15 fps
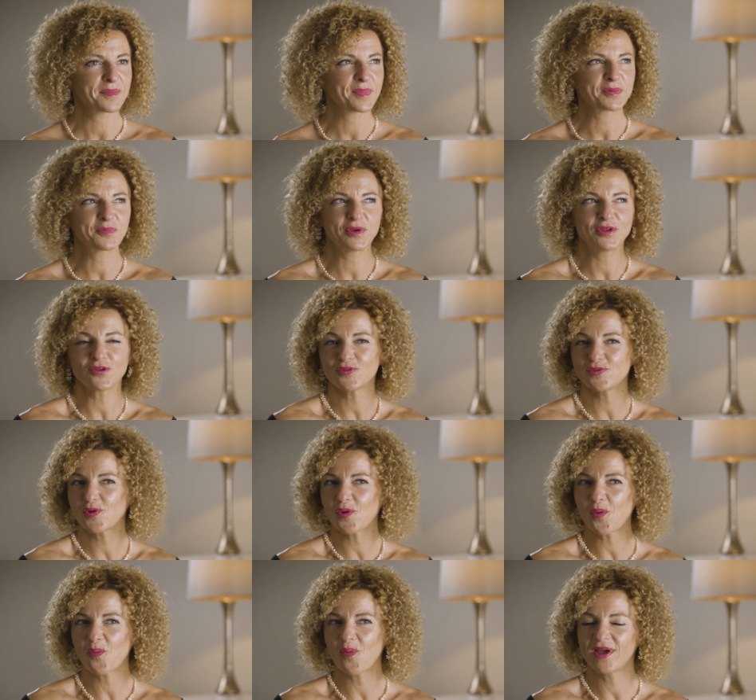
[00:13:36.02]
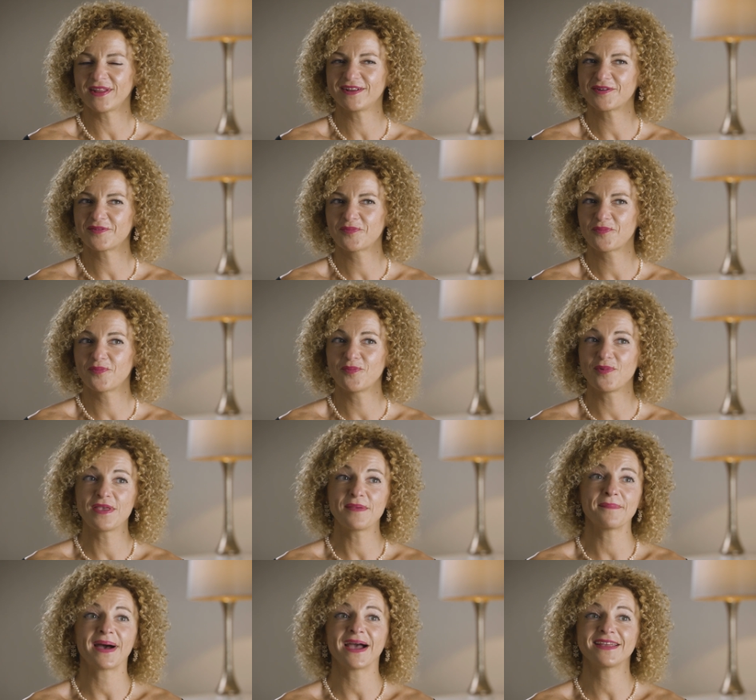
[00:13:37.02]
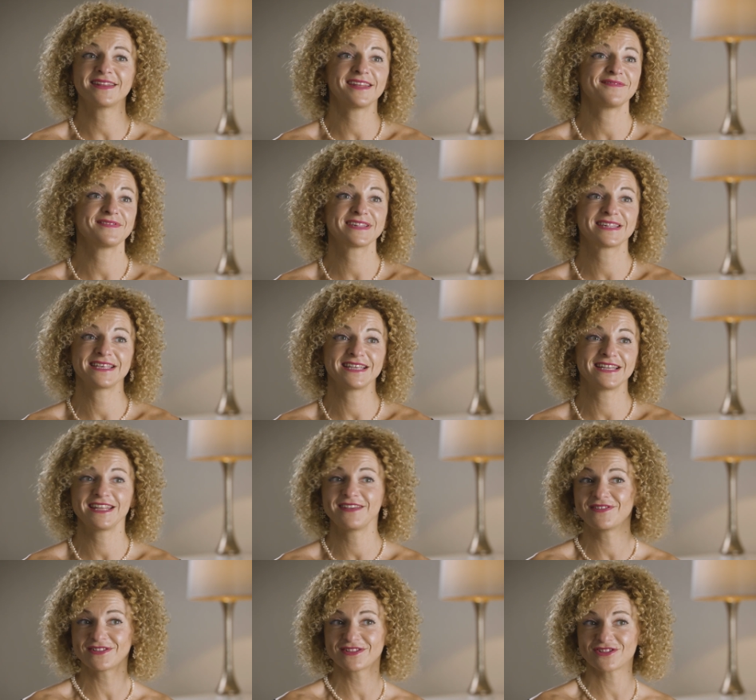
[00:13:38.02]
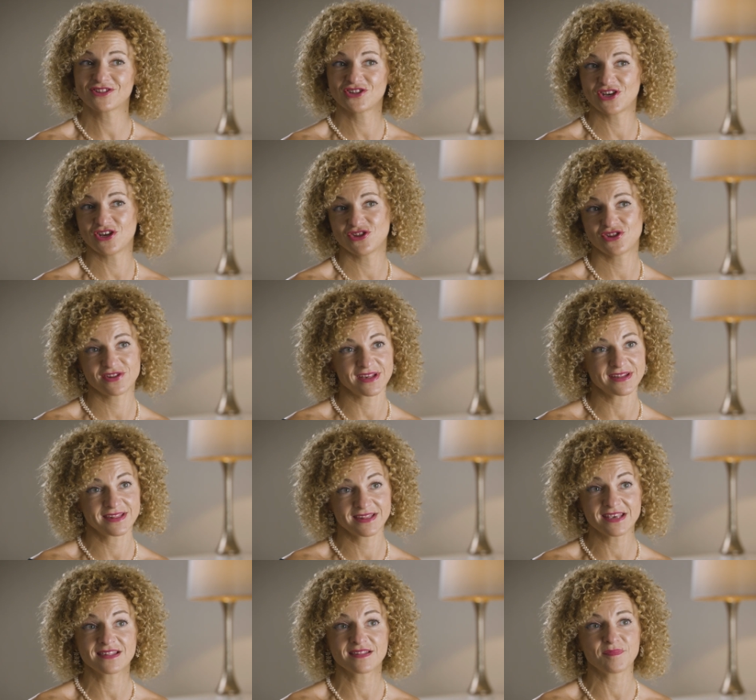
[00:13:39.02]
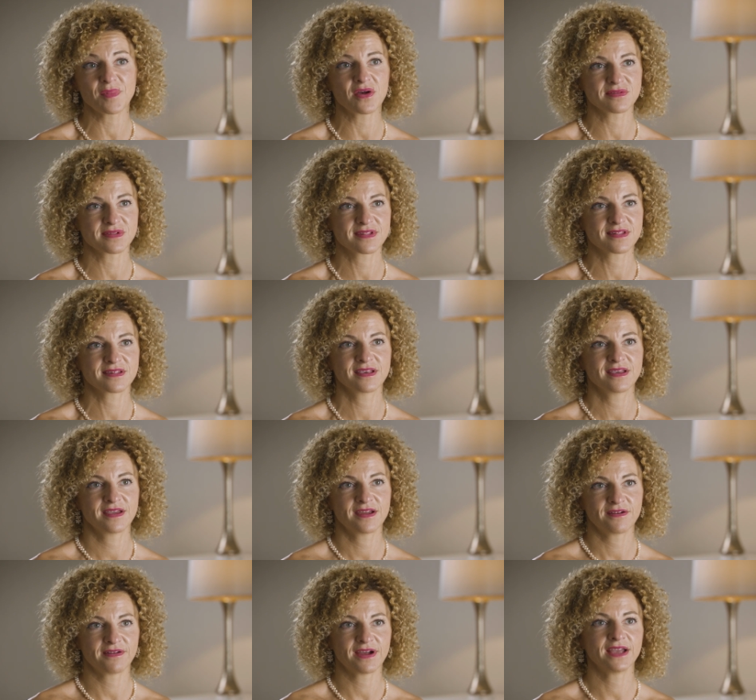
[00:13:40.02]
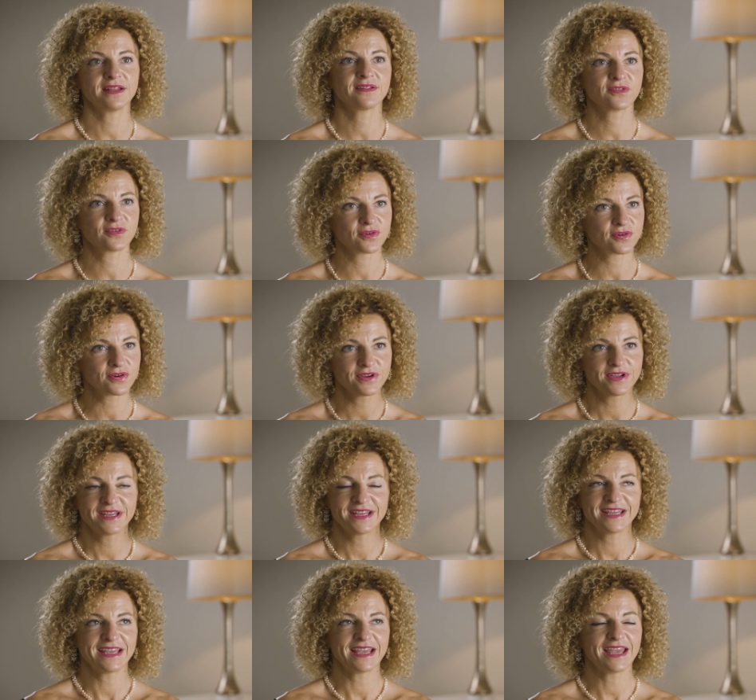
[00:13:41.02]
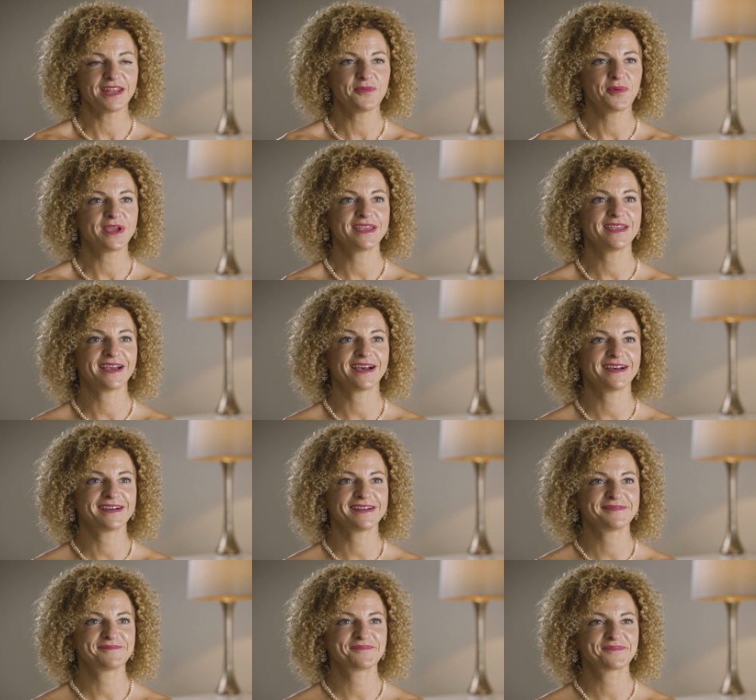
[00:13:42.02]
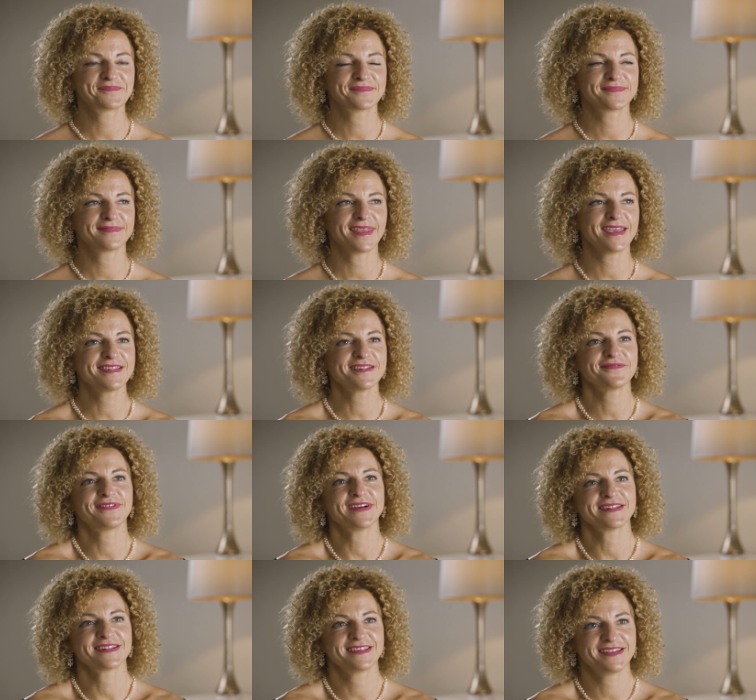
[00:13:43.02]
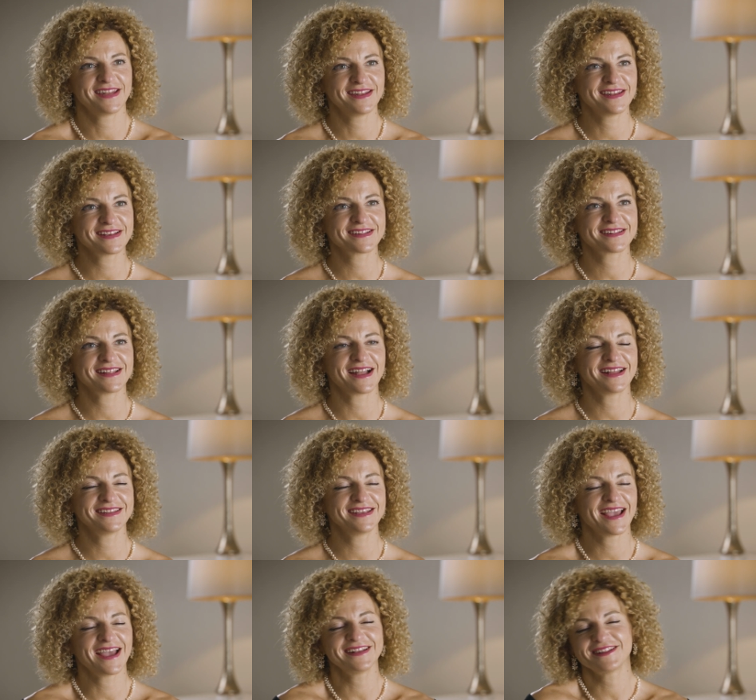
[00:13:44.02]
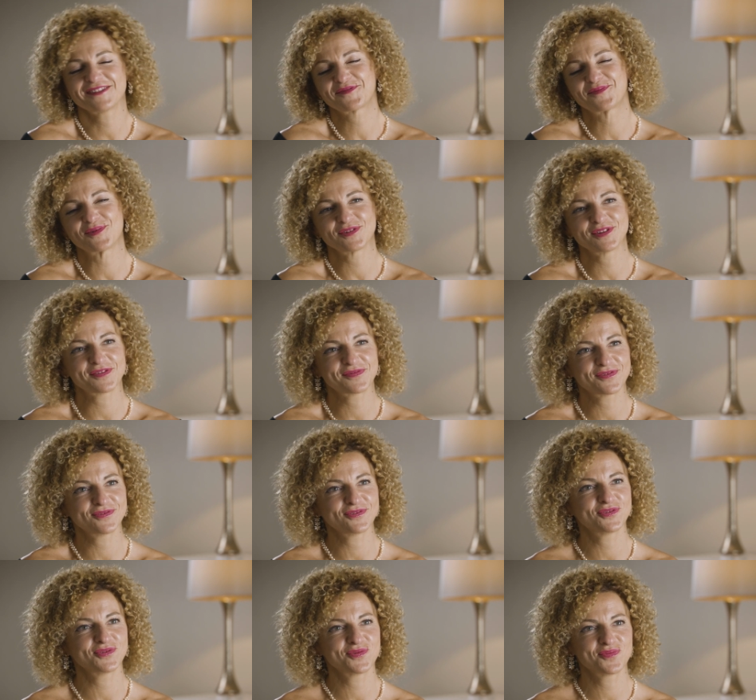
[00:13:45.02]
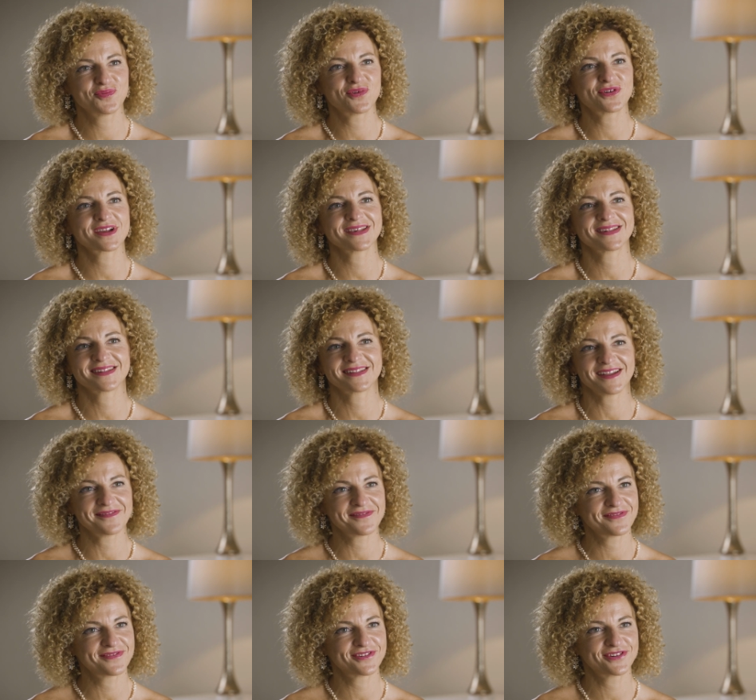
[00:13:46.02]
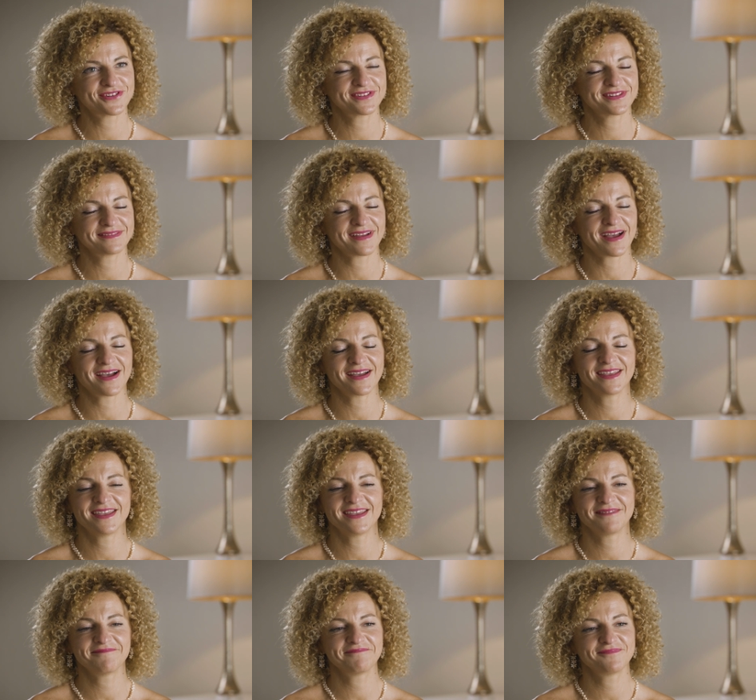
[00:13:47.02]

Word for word: but we don't know whether we might have seen even changes at six months, right? So anyway, um, it's a fascinating study and it's wonderful to work at Stanford. I